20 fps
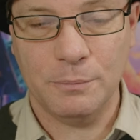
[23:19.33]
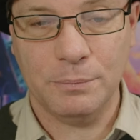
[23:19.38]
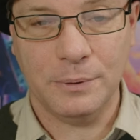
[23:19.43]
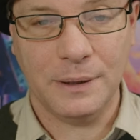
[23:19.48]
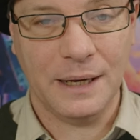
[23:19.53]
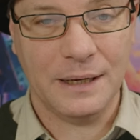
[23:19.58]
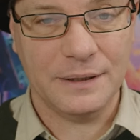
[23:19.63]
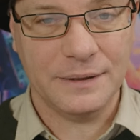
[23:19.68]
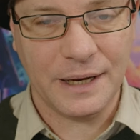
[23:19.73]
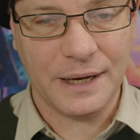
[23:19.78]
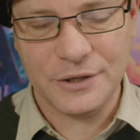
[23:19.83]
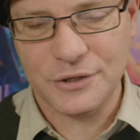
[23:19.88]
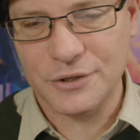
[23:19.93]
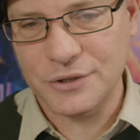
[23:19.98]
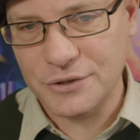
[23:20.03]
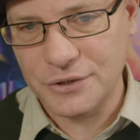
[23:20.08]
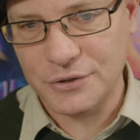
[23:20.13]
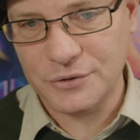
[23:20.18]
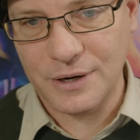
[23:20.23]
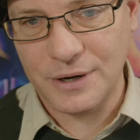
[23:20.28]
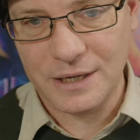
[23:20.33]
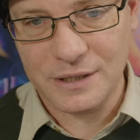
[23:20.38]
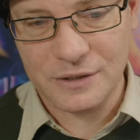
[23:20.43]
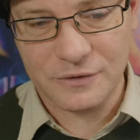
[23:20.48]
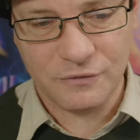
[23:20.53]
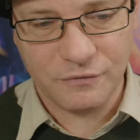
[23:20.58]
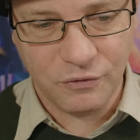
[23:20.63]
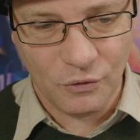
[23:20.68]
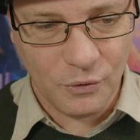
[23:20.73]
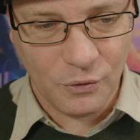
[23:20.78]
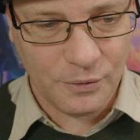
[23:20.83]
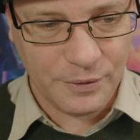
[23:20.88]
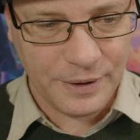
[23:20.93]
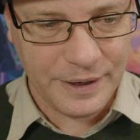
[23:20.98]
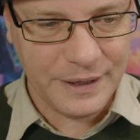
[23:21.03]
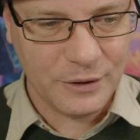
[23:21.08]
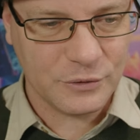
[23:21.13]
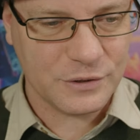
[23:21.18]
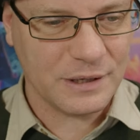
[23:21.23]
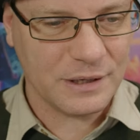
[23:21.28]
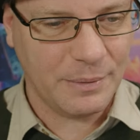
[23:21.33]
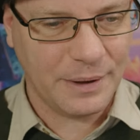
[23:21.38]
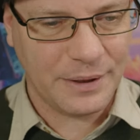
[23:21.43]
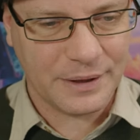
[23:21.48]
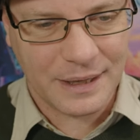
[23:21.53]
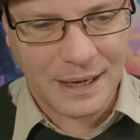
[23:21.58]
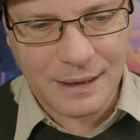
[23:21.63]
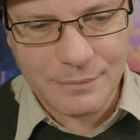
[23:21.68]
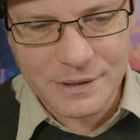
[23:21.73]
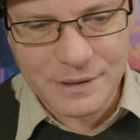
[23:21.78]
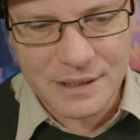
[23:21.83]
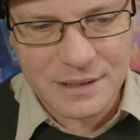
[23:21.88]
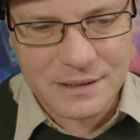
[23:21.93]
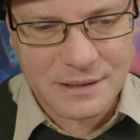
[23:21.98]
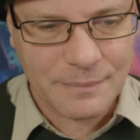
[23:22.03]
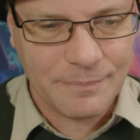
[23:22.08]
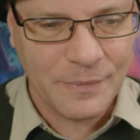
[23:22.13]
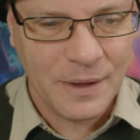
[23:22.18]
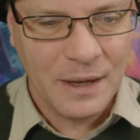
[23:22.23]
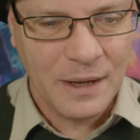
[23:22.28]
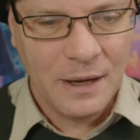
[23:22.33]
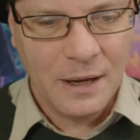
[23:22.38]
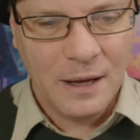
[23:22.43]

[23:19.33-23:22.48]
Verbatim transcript: you're playing Dungeons and Dragons 4e or some other game system,